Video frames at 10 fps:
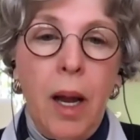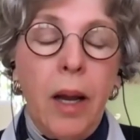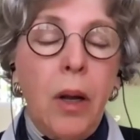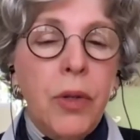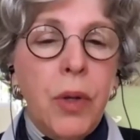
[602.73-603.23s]

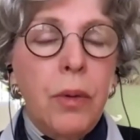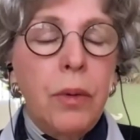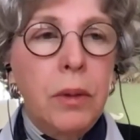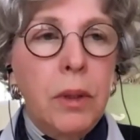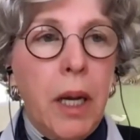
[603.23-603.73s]
I also
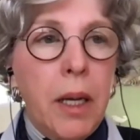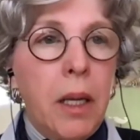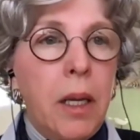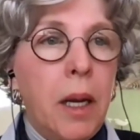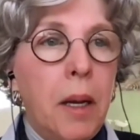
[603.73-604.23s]
got
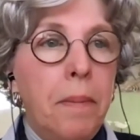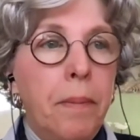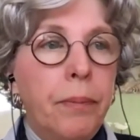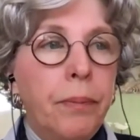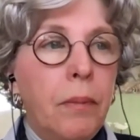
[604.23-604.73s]
a
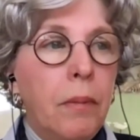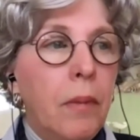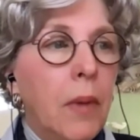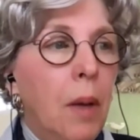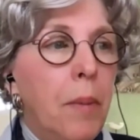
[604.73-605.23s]

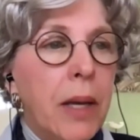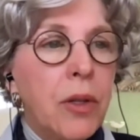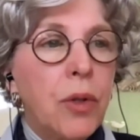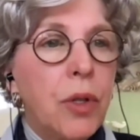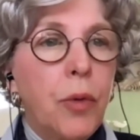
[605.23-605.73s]
master's